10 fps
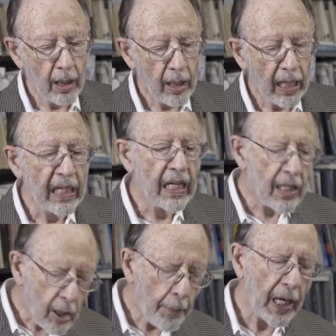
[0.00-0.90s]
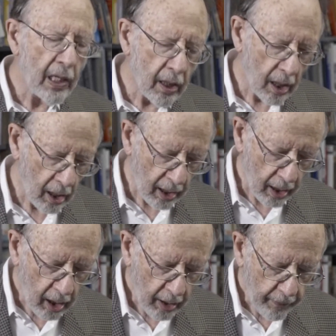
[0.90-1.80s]
and
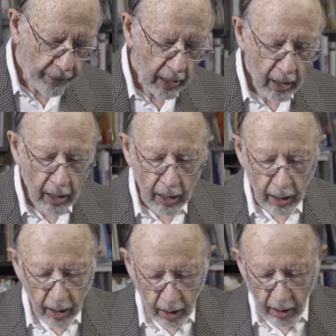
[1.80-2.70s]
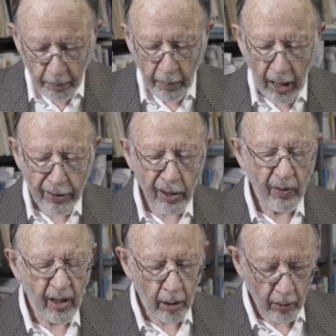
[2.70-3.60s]
independently in Matthew
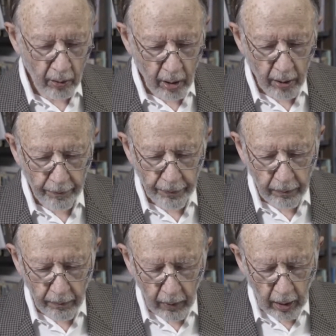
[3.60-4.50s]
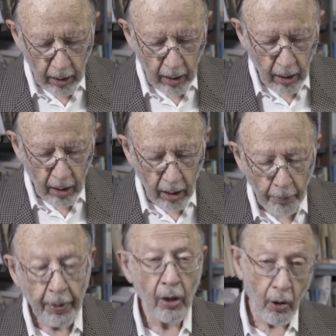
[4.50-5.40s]
and Luke,
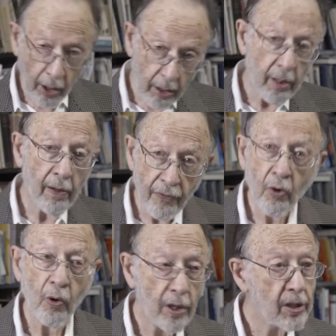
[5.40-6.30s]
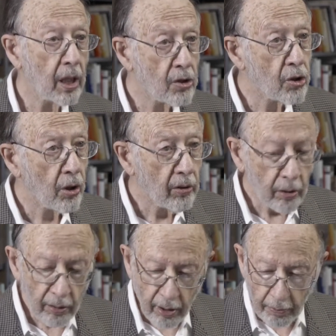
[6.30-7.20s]
but are, of course,
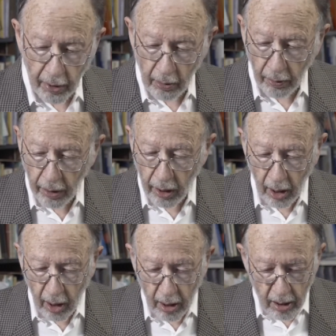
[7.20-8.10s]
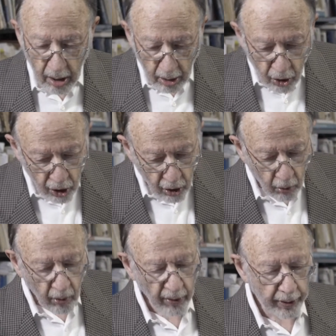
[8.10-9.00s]
external to both. Such
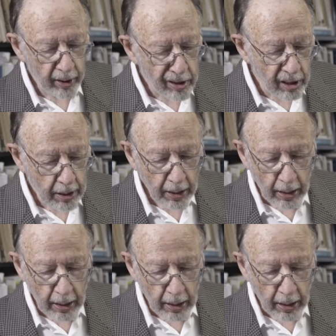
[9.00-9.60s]
stories